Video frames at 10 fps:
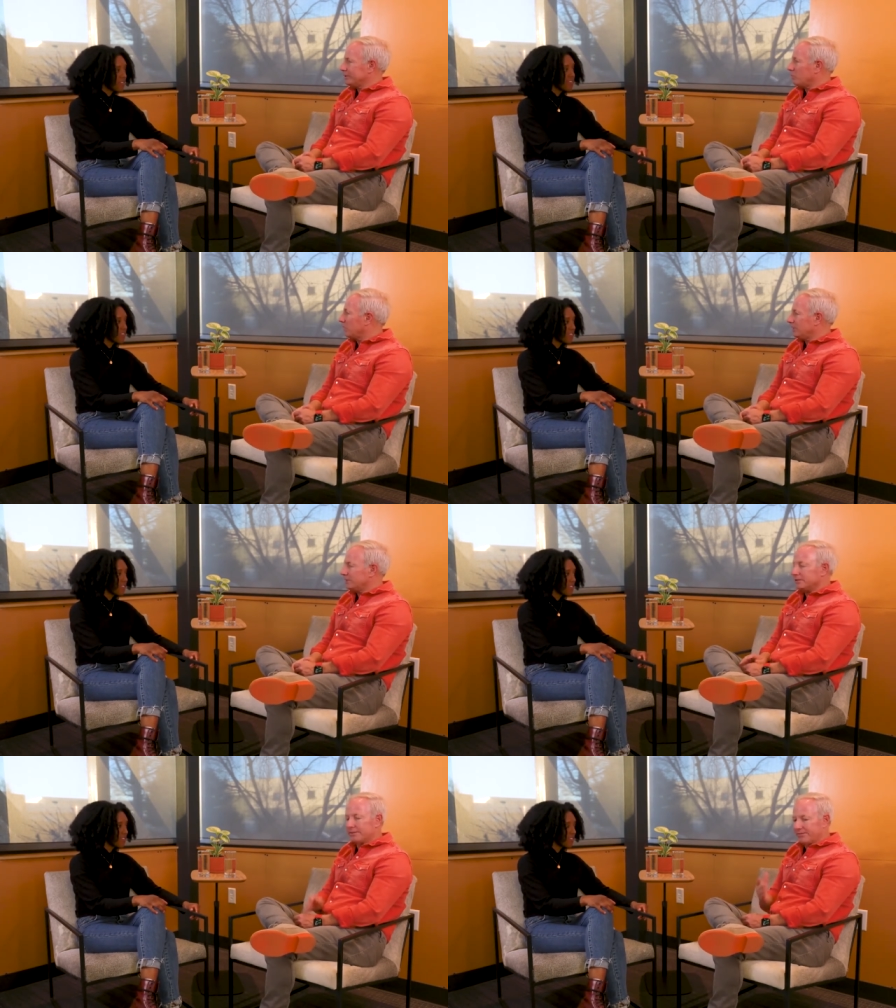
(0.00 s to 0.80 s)
So
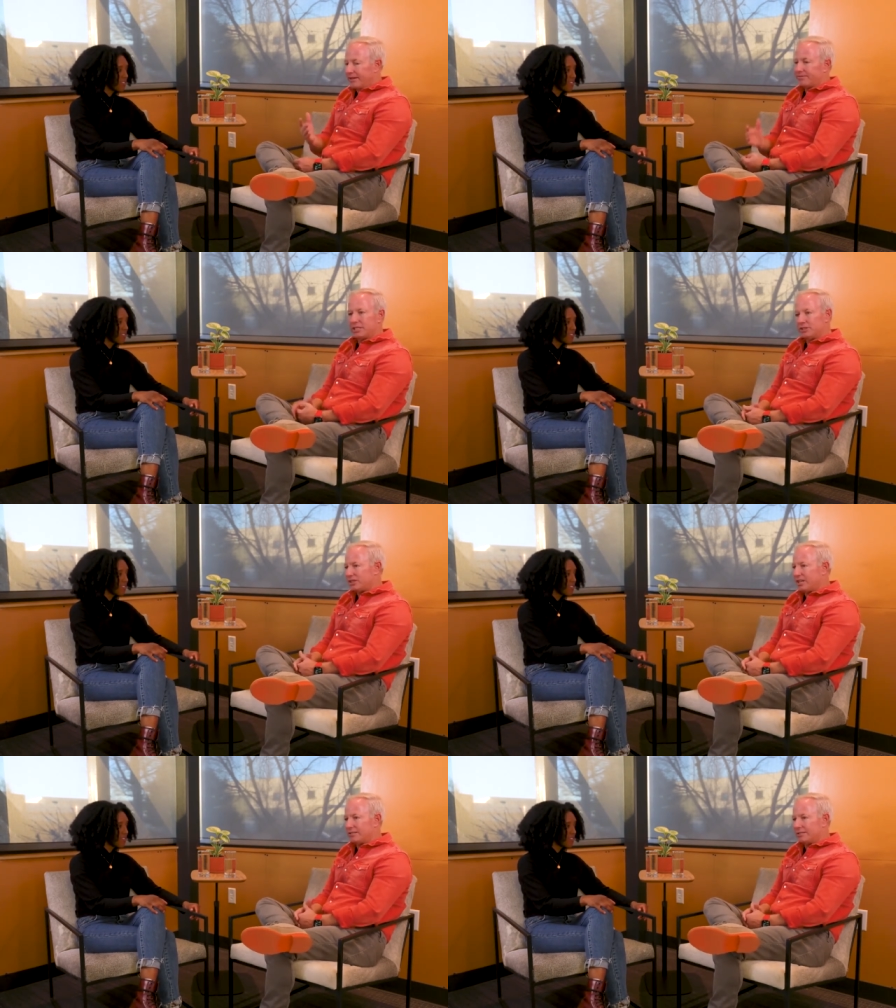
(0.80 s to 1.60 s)
please, if I've
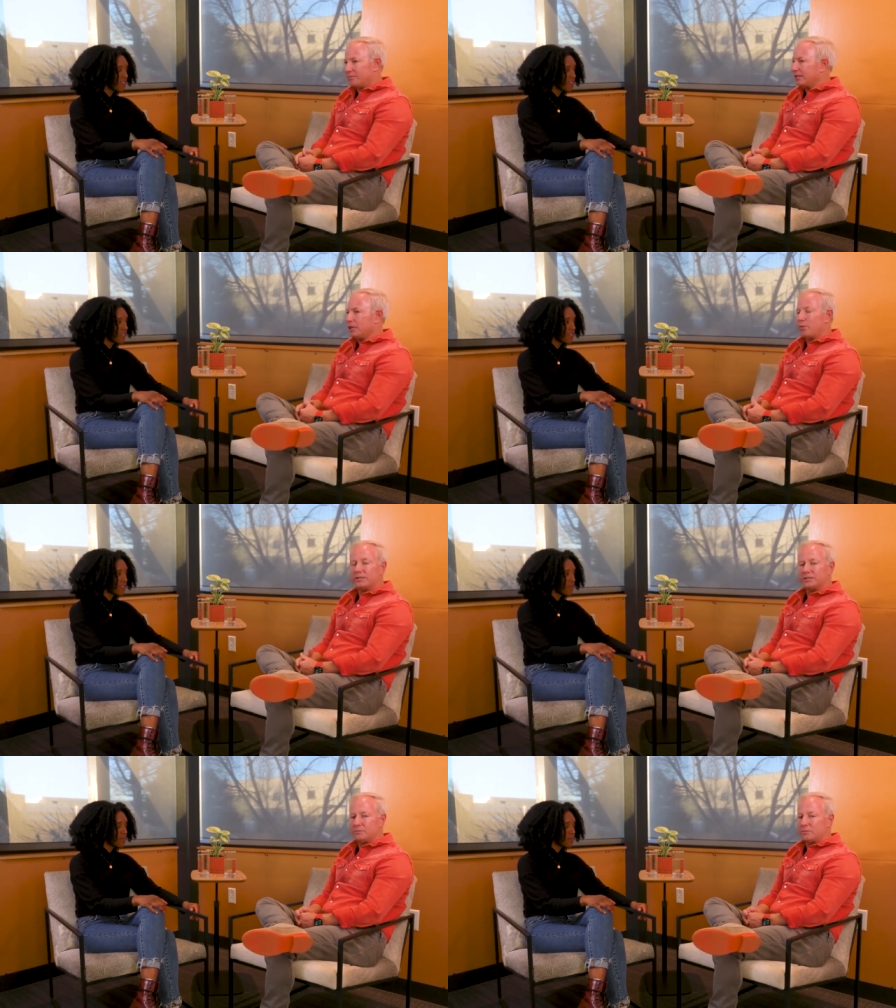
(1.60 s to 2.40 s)
touched on something you
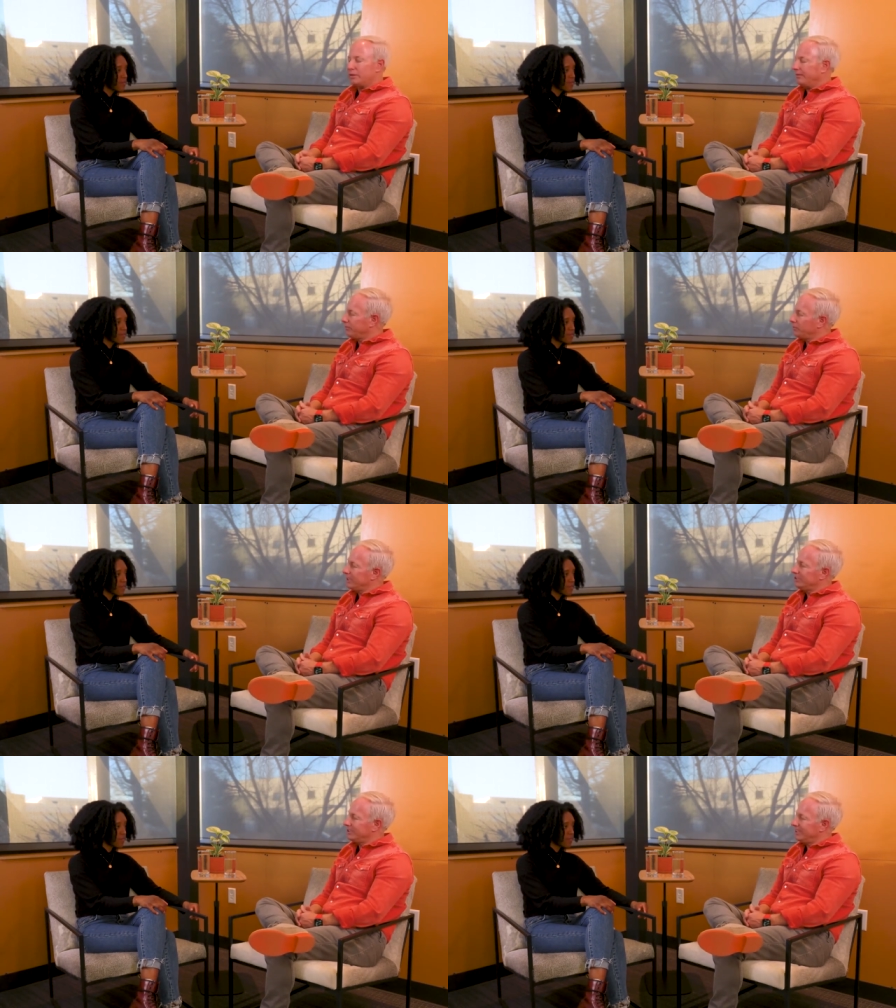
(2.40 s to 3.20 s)
want some more
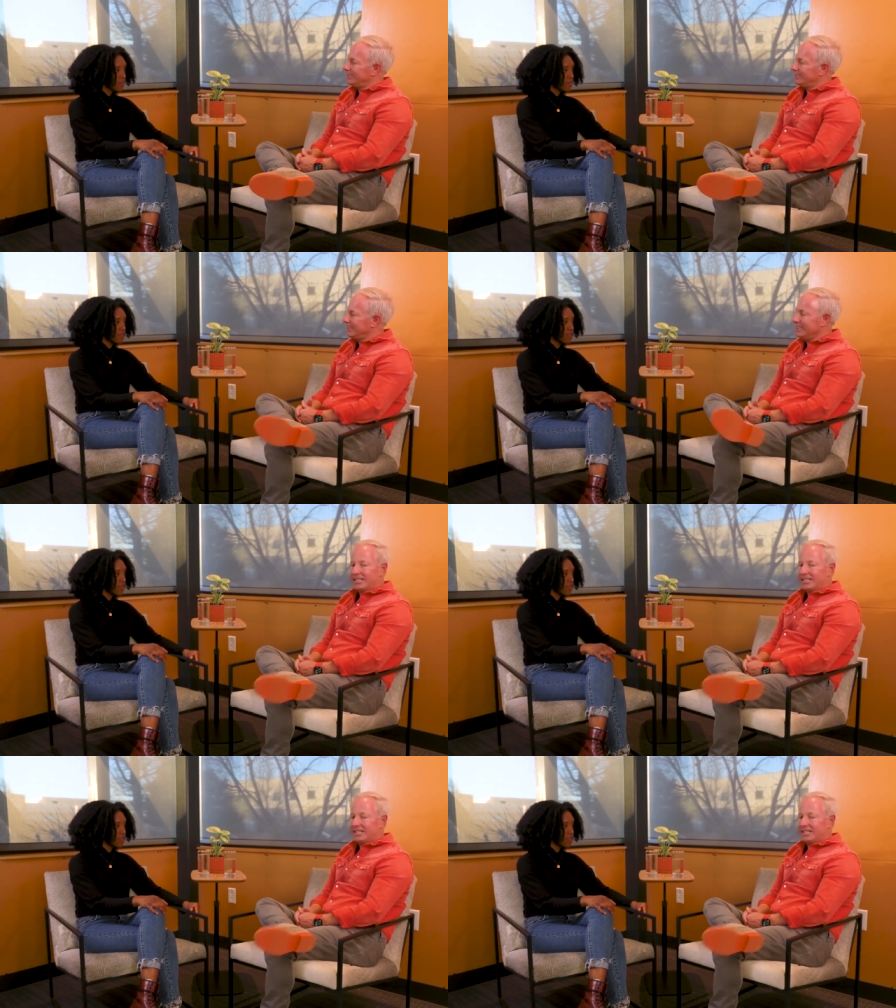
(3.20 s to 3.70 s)
information on,